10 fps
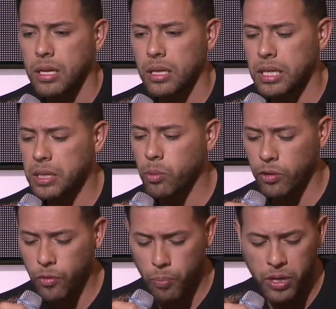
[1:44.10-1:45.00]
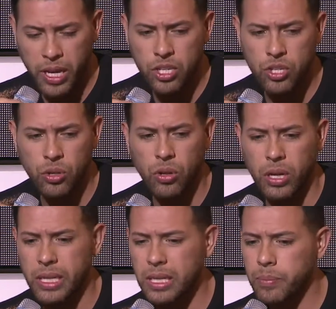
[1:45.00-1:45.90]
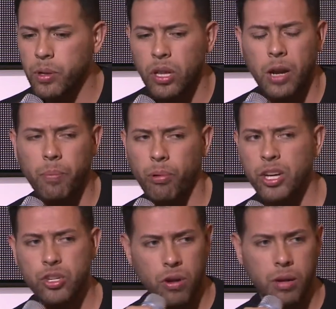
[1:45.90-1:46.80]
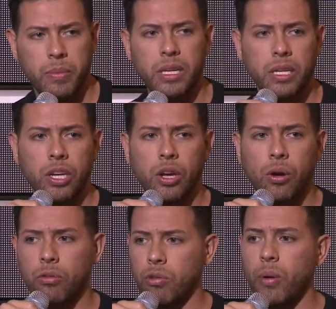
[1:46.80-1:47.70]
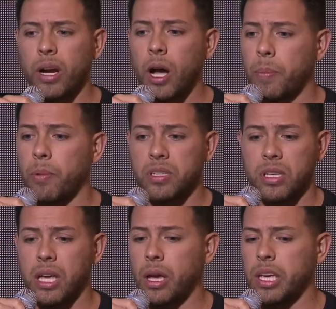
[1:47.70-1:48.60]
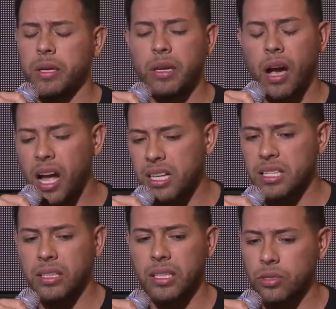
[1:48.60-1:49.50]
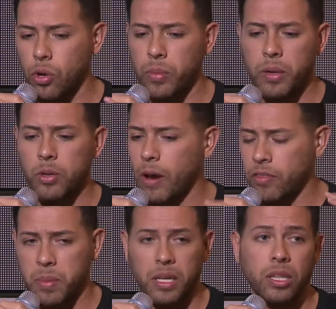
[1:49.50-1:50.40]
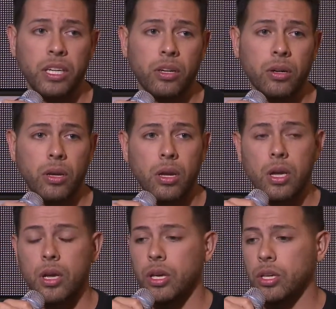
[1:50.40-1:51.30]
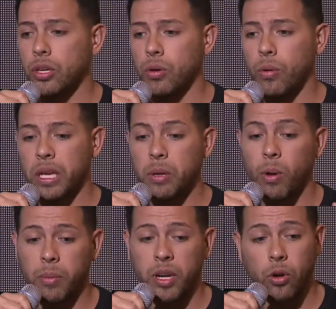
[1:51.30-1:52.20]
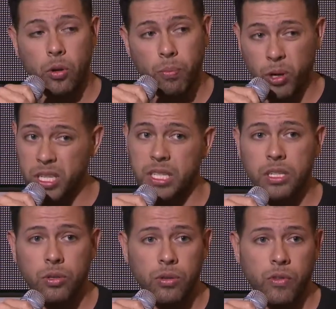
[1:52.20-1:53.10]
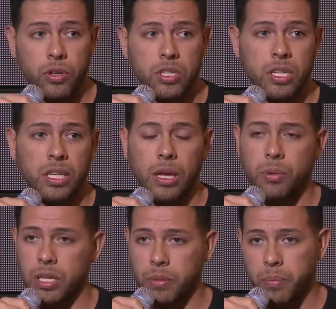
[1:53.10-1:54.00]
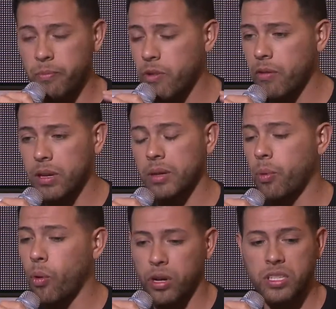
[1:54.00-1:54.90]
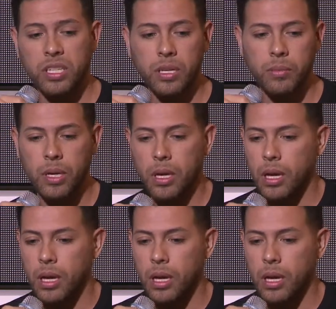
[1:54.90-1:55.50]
He worked for Prudential and he put a lot of pressure on me. You know, growing up, it was like he constantly told me, you have to be a leader. You know, he wanted me to go to Princeton University. That was like, very important to him.